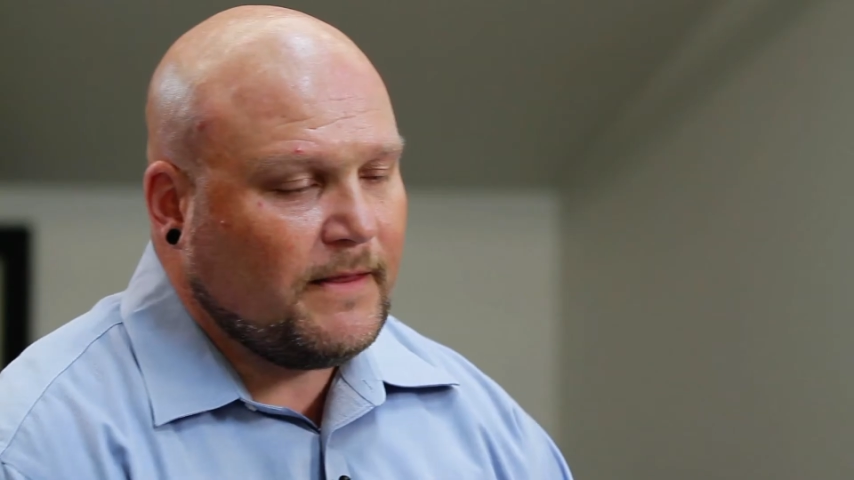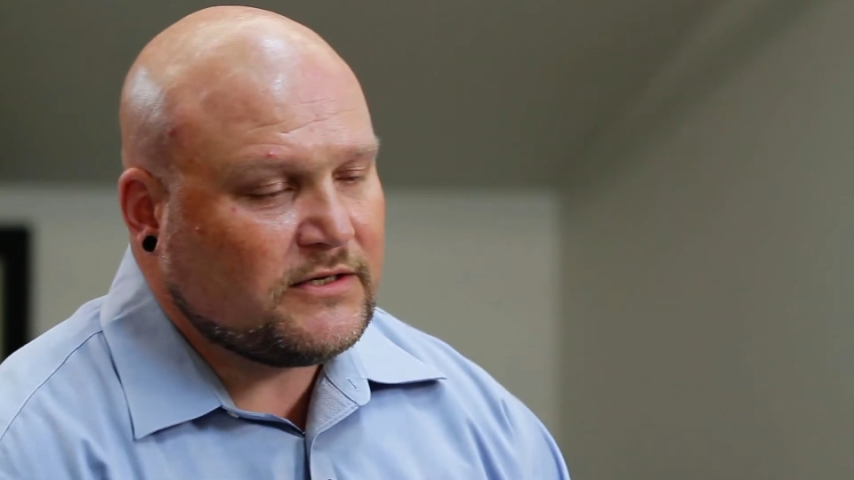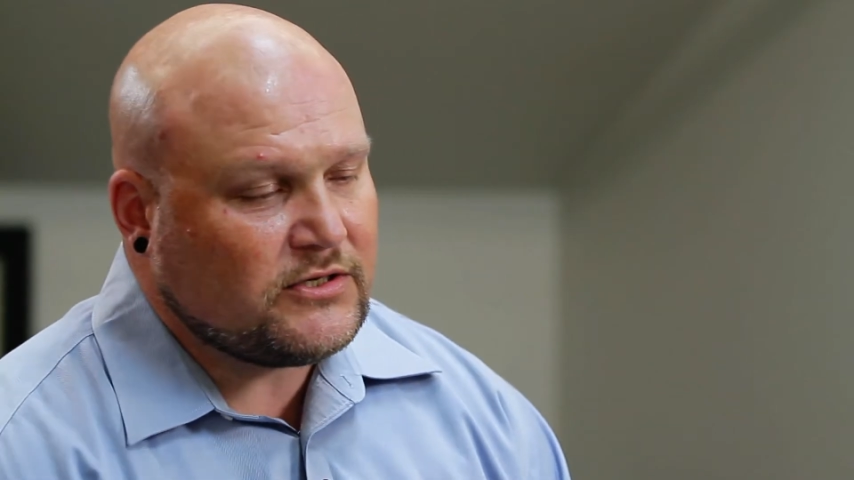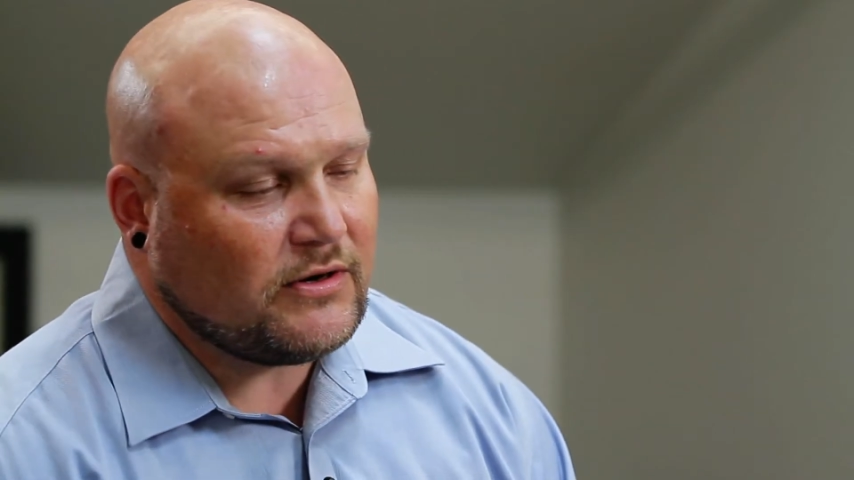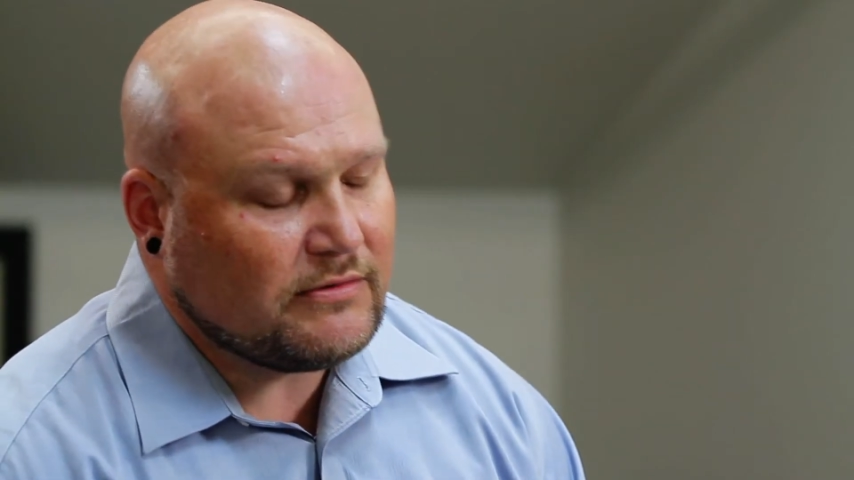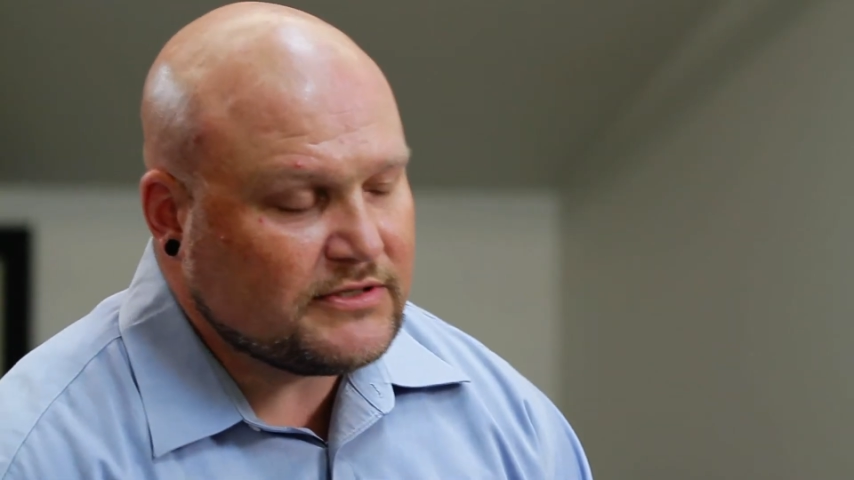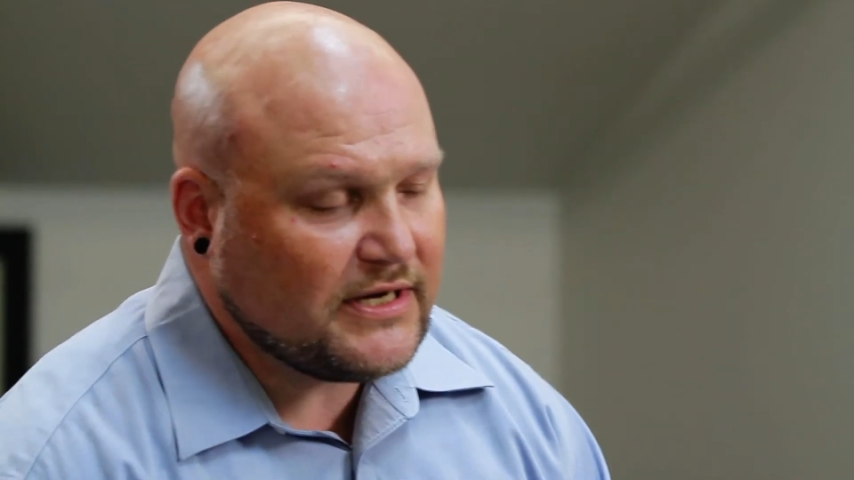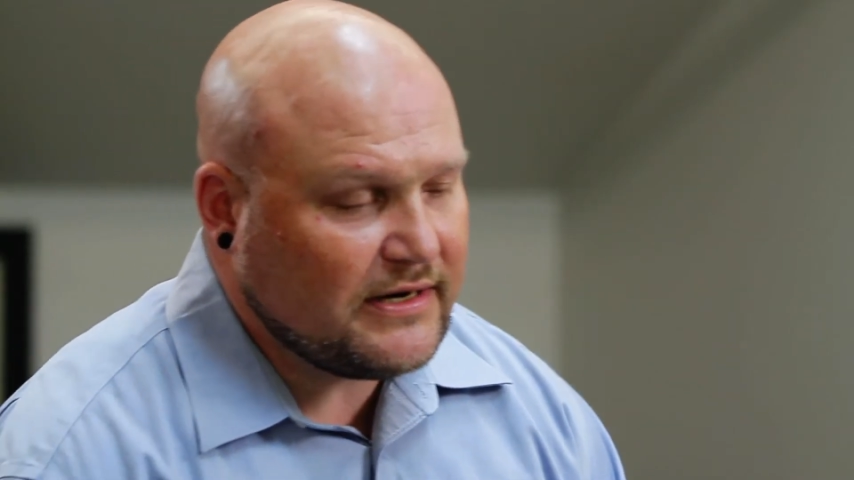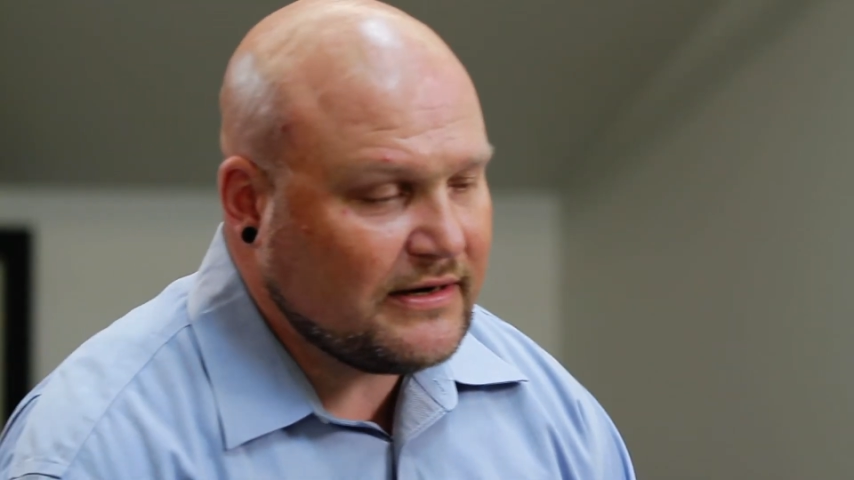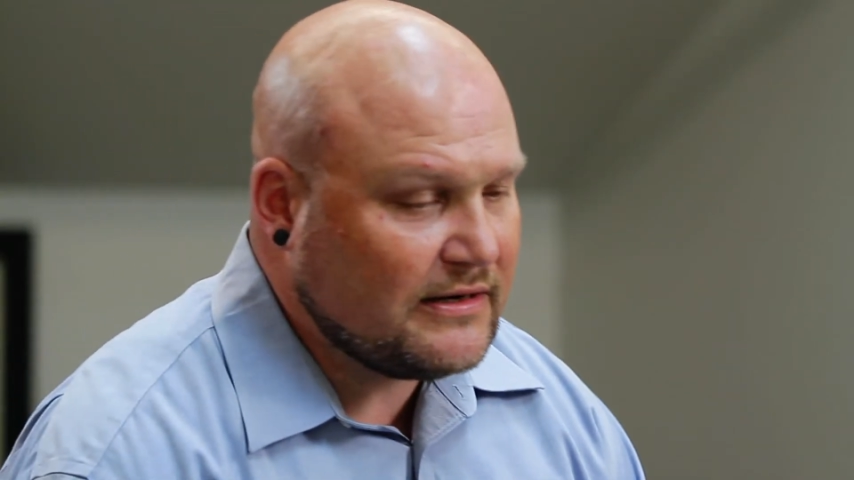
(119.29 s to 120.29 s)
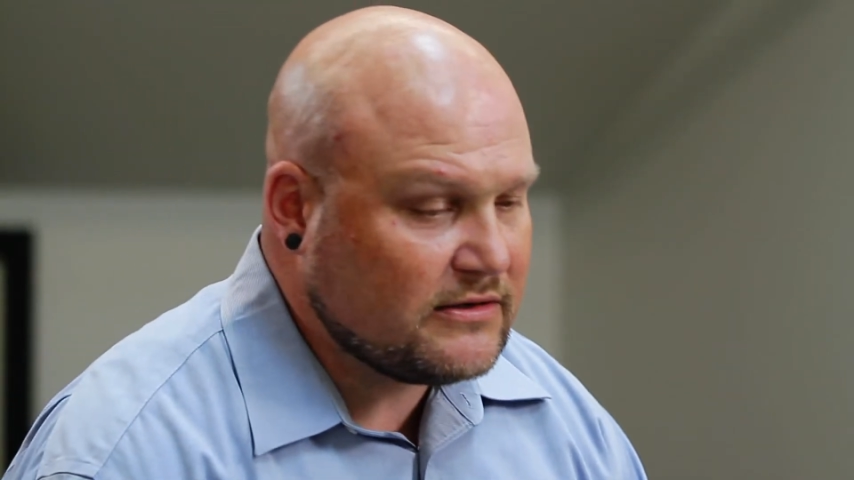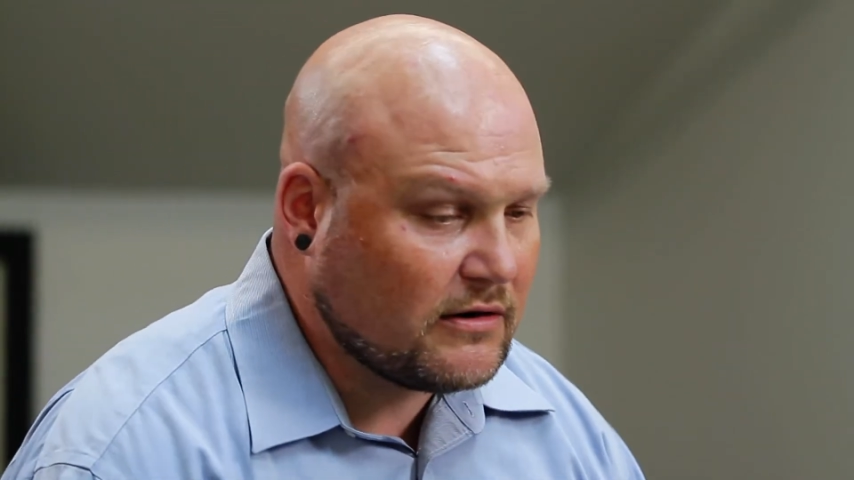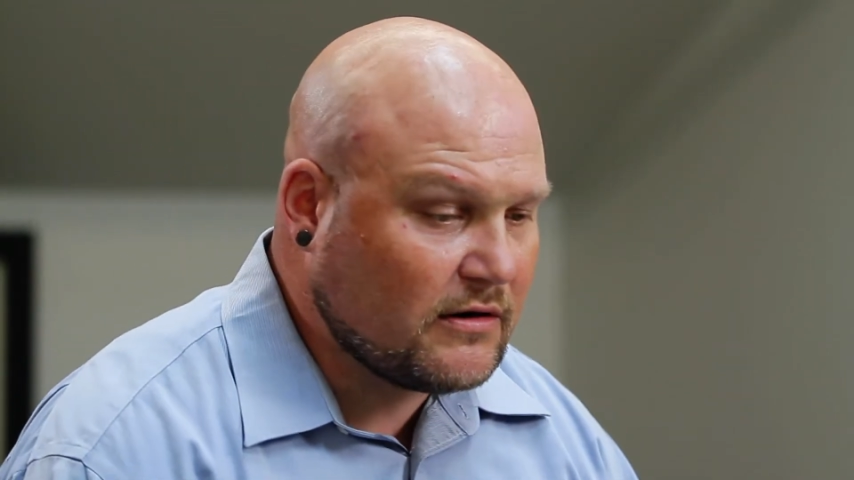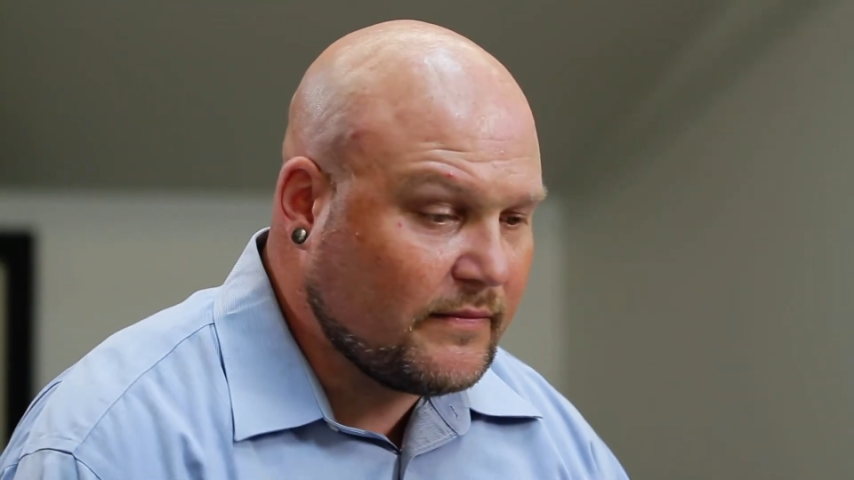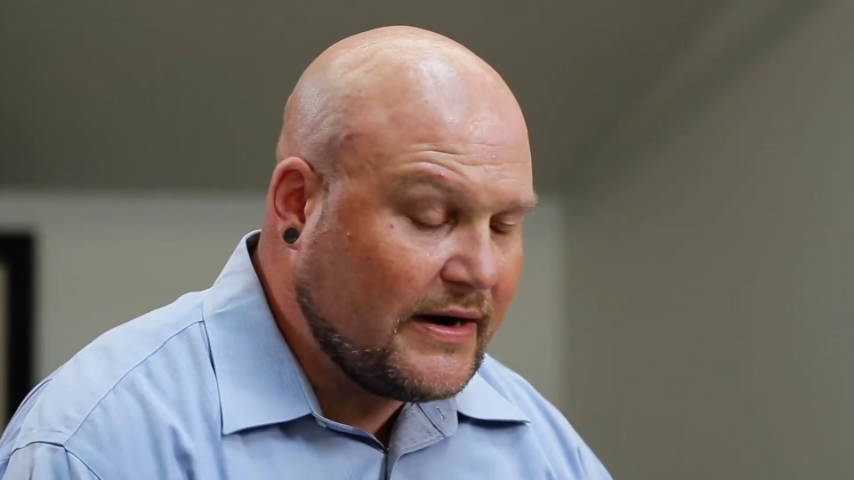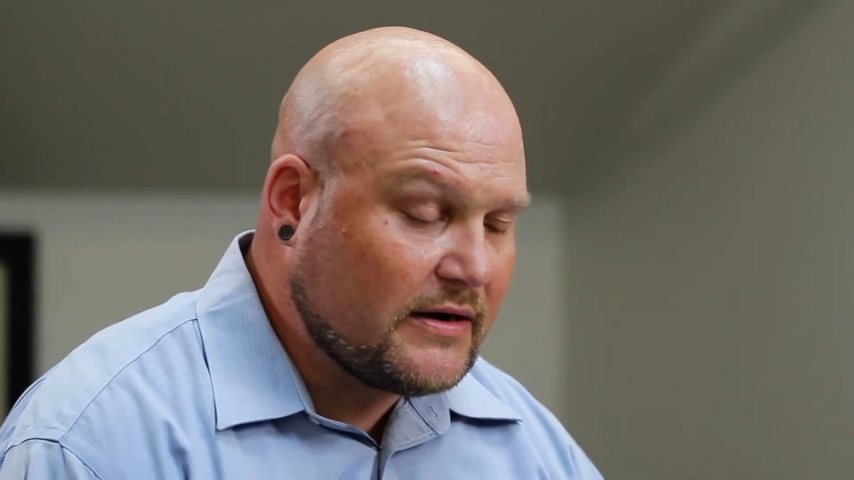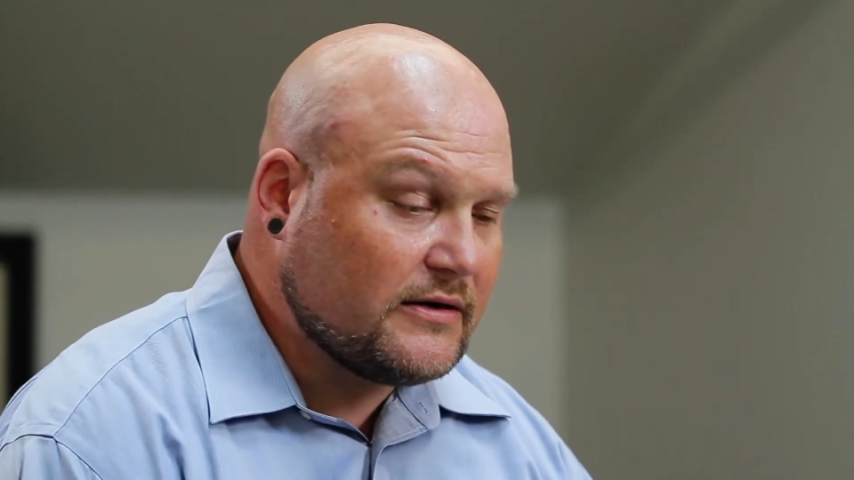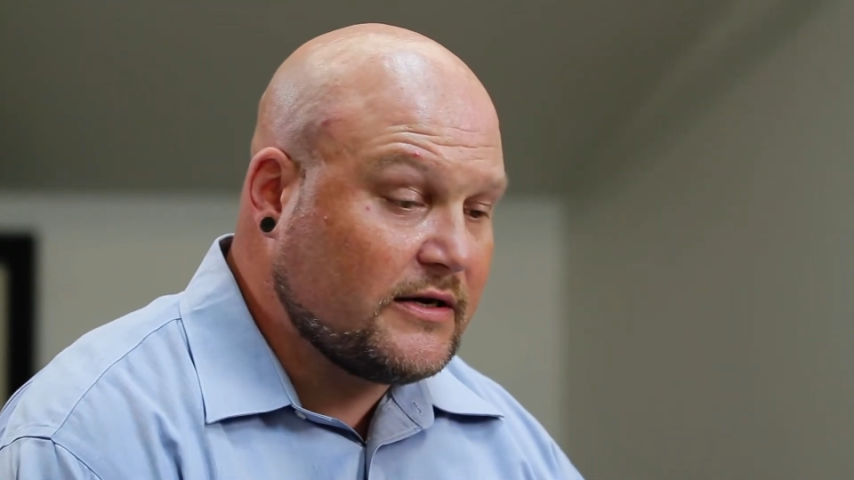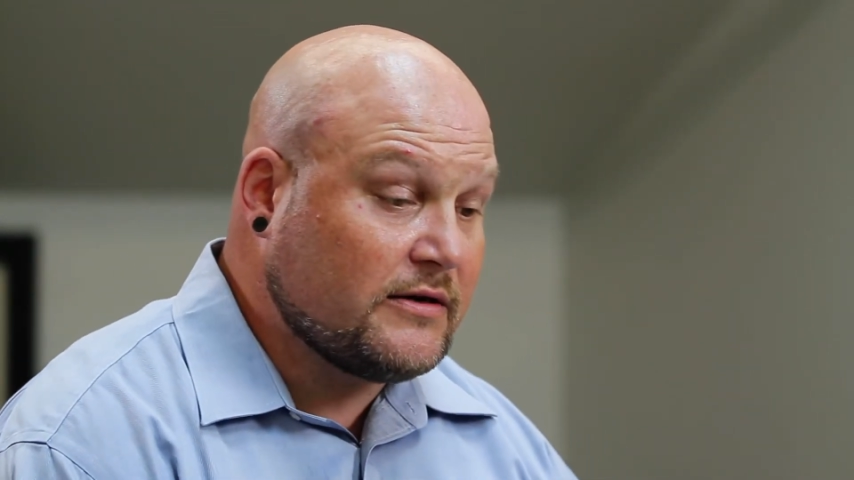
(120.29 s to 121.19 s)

And so I was standing out there on the balcony,